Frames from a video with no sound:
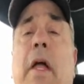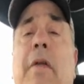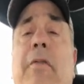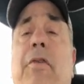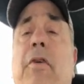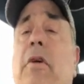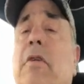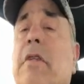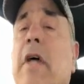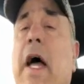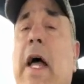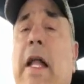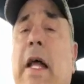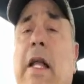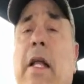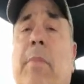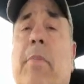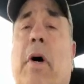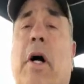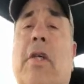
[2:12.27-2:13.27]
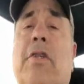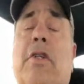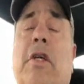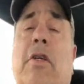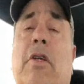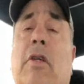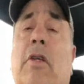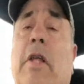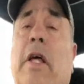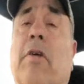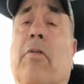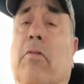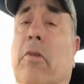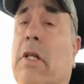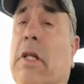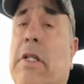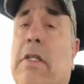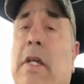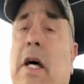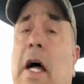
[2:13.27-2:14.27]
And if you're tight on a budget, like
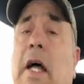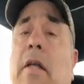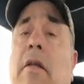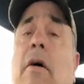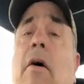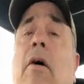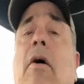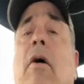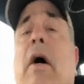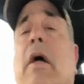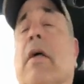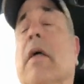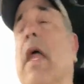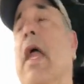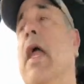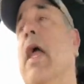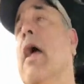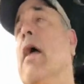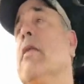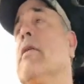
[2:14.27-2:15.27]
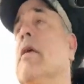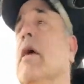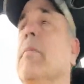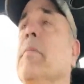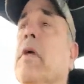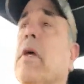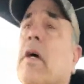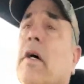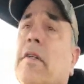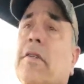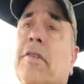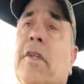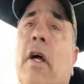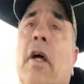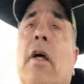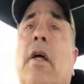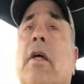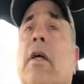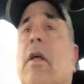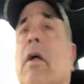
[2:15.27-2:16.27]
really tight, no, I can't
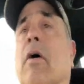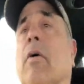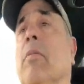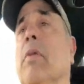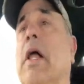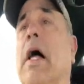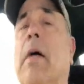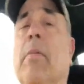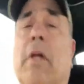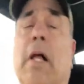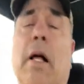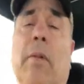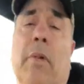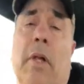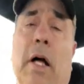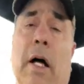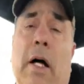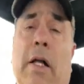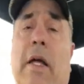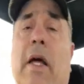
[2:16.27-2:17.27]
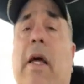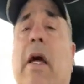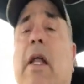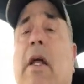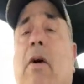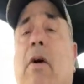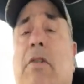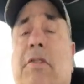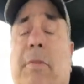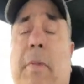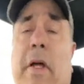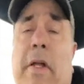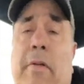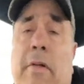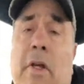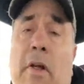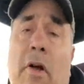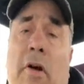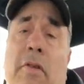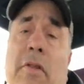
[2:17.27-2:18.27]
because, blah, blah, blah, and I got to go
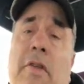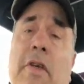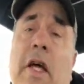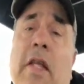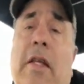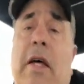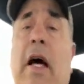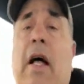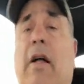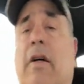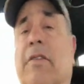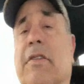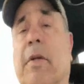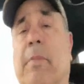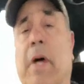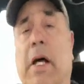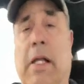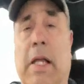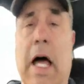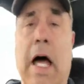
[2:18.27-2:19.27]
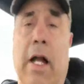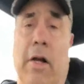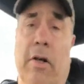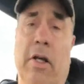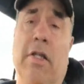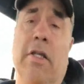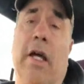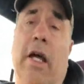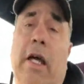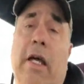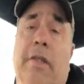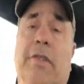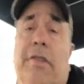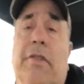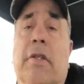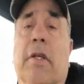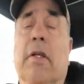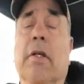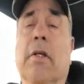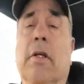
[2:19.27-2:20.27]
spend, $10 on my lottery
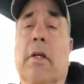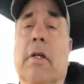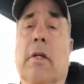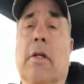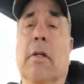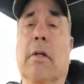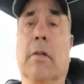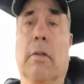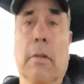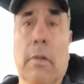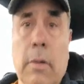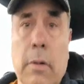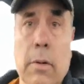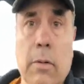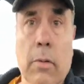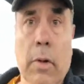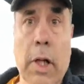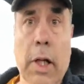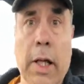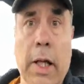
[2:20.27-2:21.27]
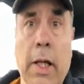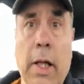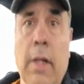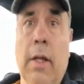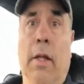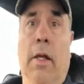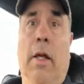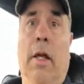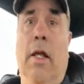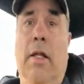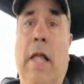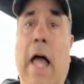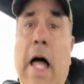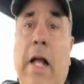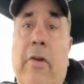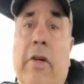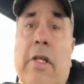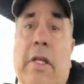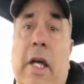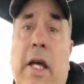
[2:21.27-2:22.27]
tickets. Really?
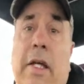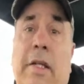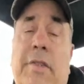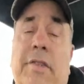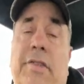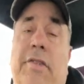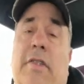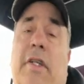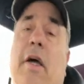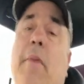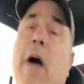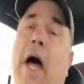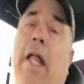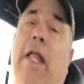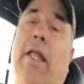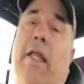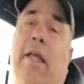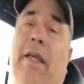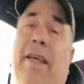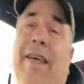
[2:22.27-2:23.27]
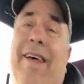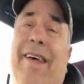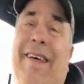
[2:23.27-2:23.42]
Lottery tickets? Come on.